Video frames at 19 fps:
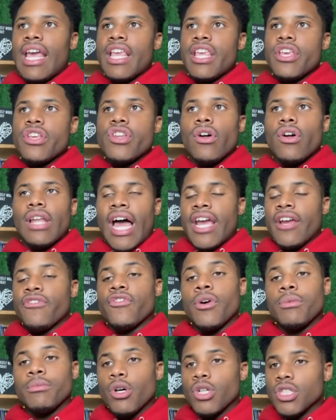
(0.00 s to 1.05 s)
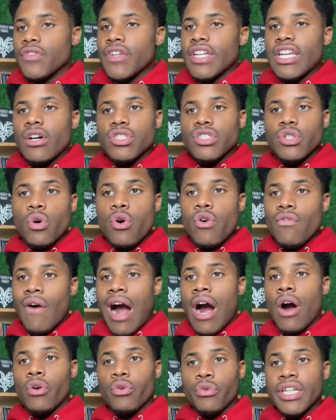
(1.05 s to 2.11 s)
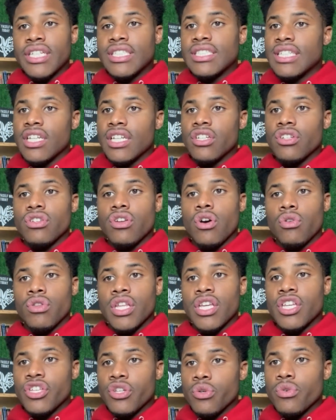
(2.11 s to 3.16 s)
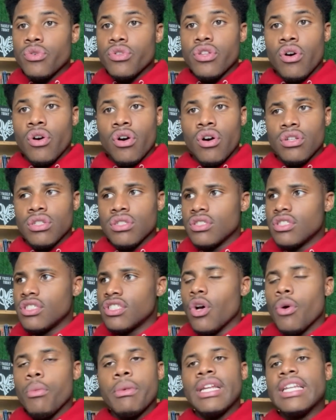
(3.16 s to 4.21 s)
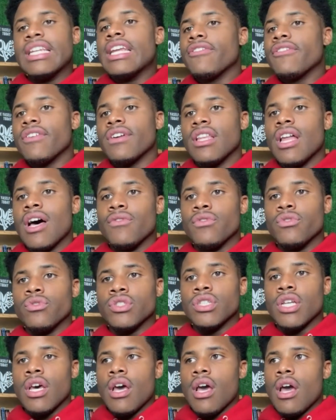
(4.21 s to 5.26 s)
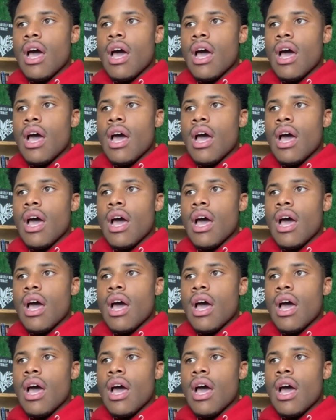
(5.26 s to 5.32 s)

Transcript: And, like from those videos going viral, reaching, the youth on so many different levels.